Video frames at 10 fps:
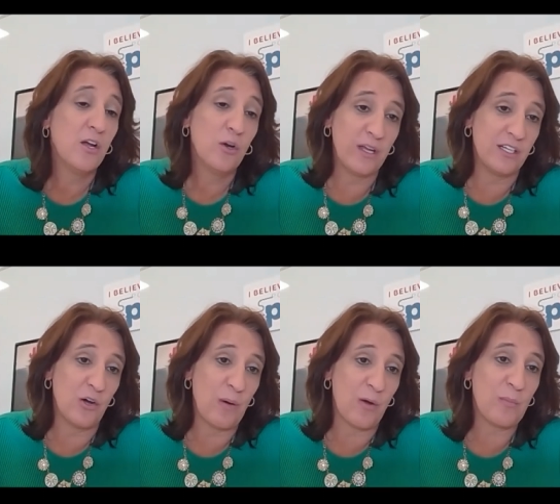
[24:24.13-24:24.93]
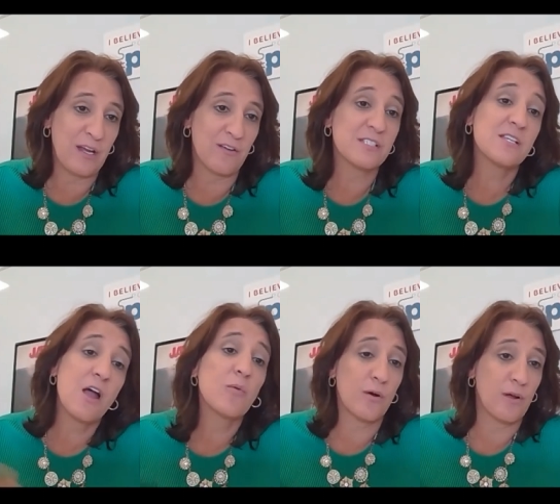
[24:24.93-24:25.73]
we know our parents
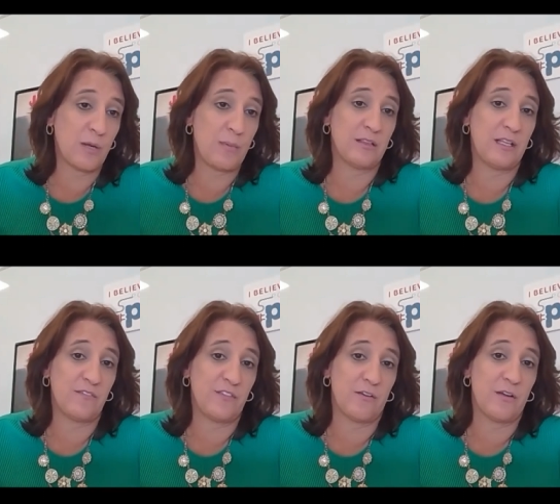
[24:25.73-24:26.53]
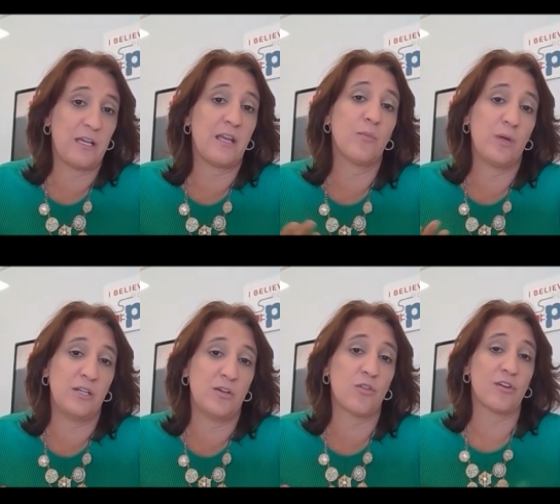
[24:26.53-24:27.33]
are worried about that variant and we
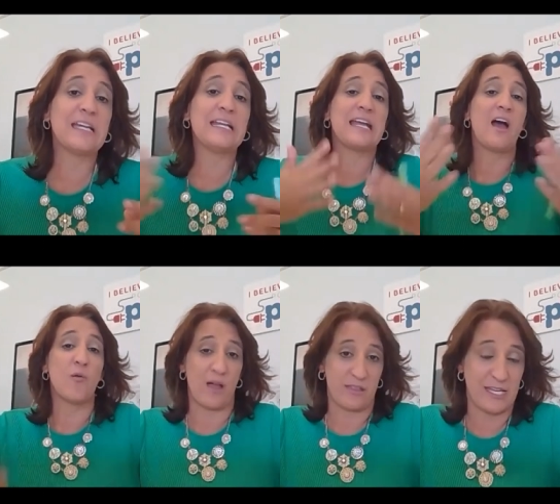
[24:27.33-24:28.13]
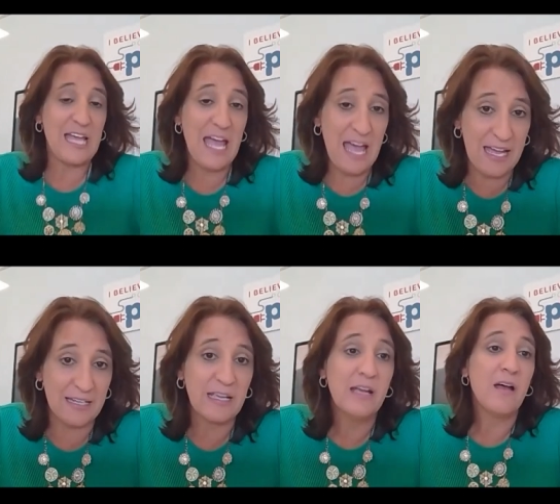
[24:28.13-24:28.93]
know they're getting out why they can.